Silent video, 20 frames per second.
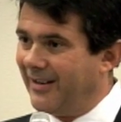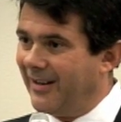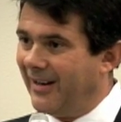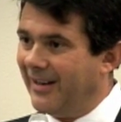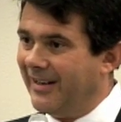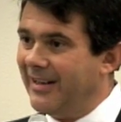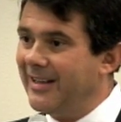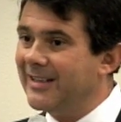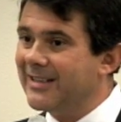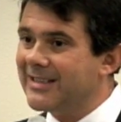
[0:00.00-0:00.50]

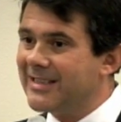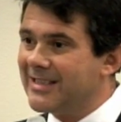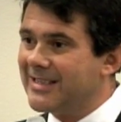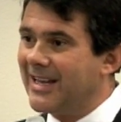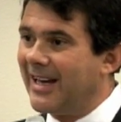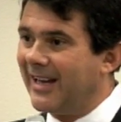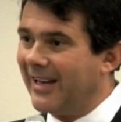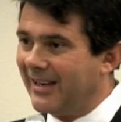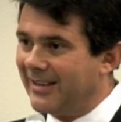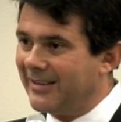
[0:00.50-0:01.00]
Uh, needless to
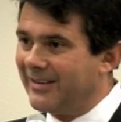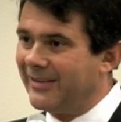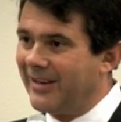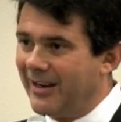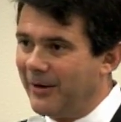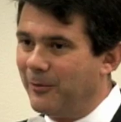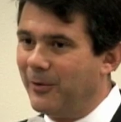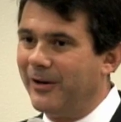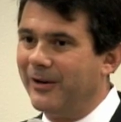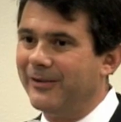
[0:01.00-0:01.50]
say, uh,
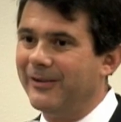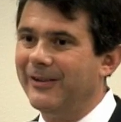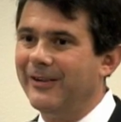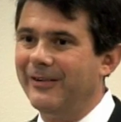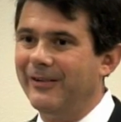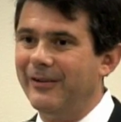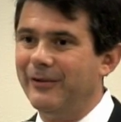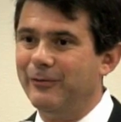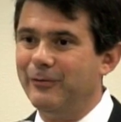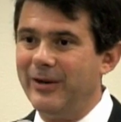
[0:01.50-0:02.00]
anyone who
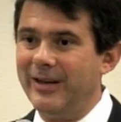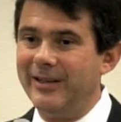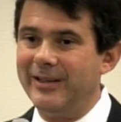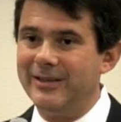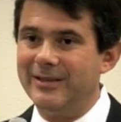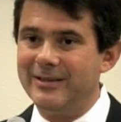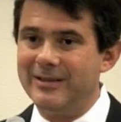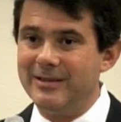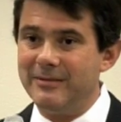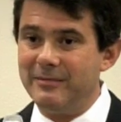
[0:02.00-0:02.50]
uh, uh, read,
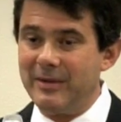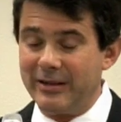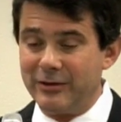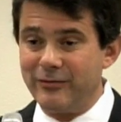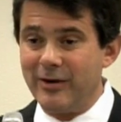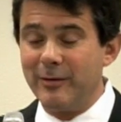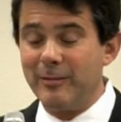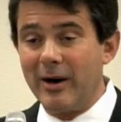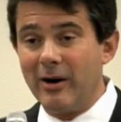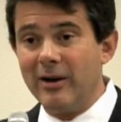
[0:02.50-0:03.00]
has
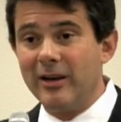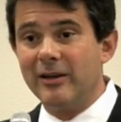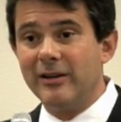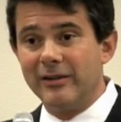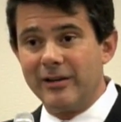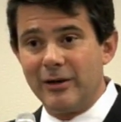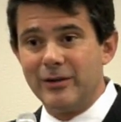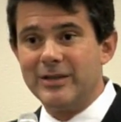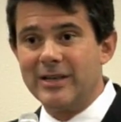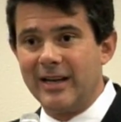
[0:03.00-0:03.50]
read my article
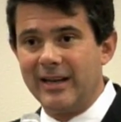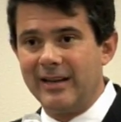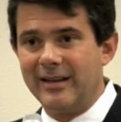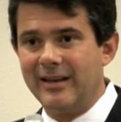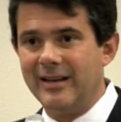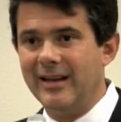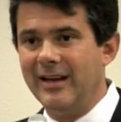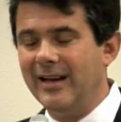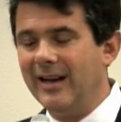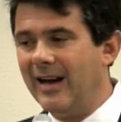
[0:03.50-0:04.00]
knows I,
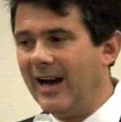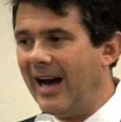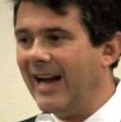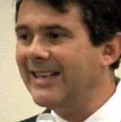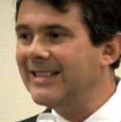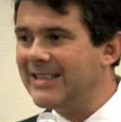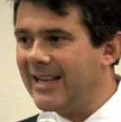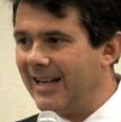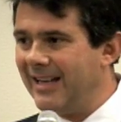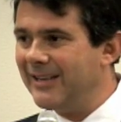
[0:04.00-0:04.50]
I
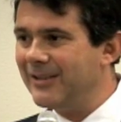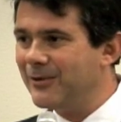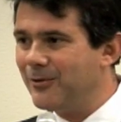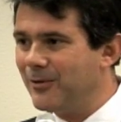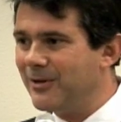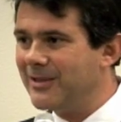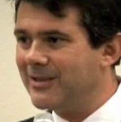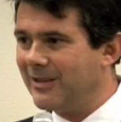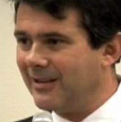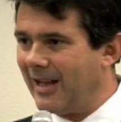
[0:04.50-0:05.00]
tend
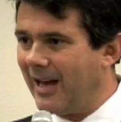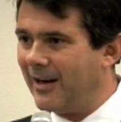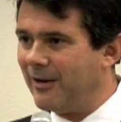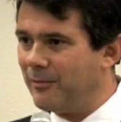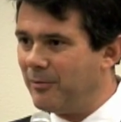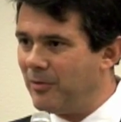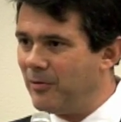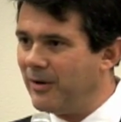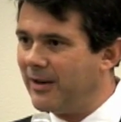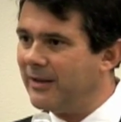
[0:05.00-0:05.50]
towards the latter
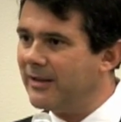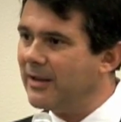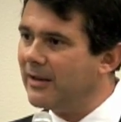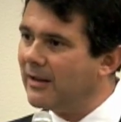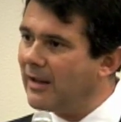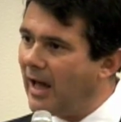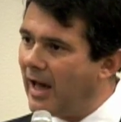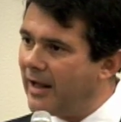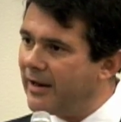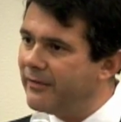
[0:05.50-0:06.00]
point that a
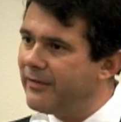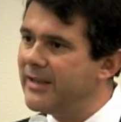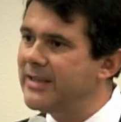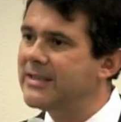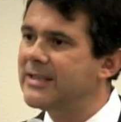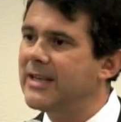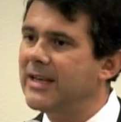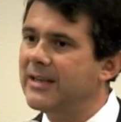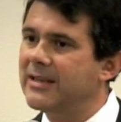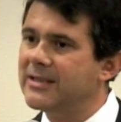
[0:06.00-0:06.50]
lot of
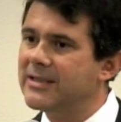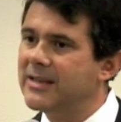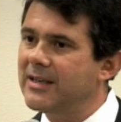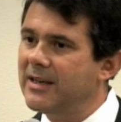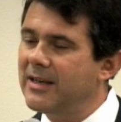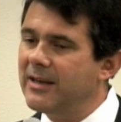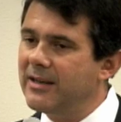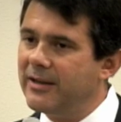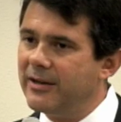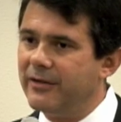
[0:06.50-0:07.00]
these things
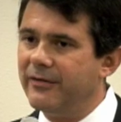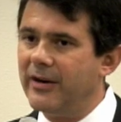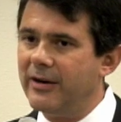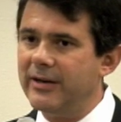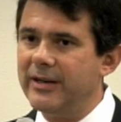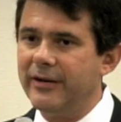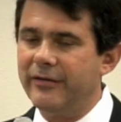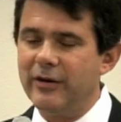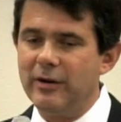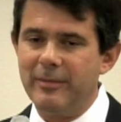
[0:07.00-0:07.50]
that are very
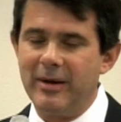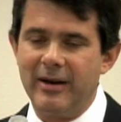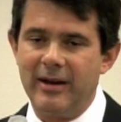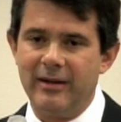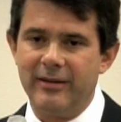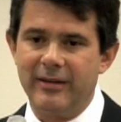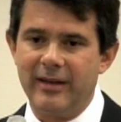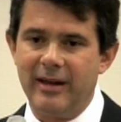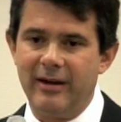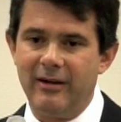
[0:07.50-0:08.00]
different about
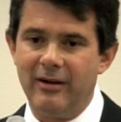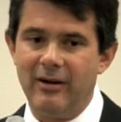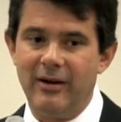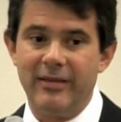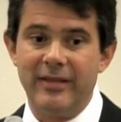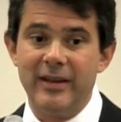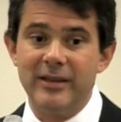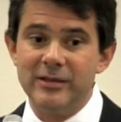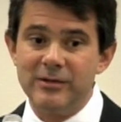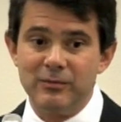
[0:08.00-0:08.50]
healthcare are
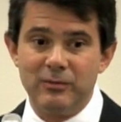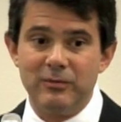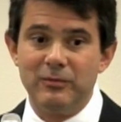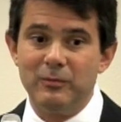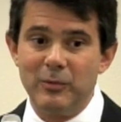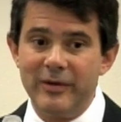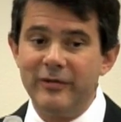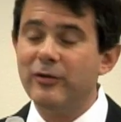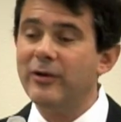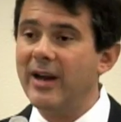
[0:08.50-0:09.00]
things
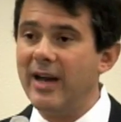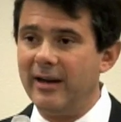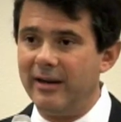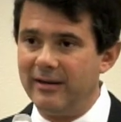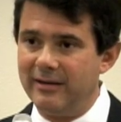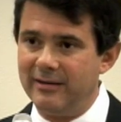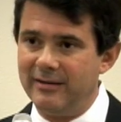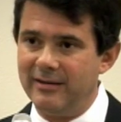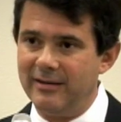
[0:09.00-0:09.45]
we've created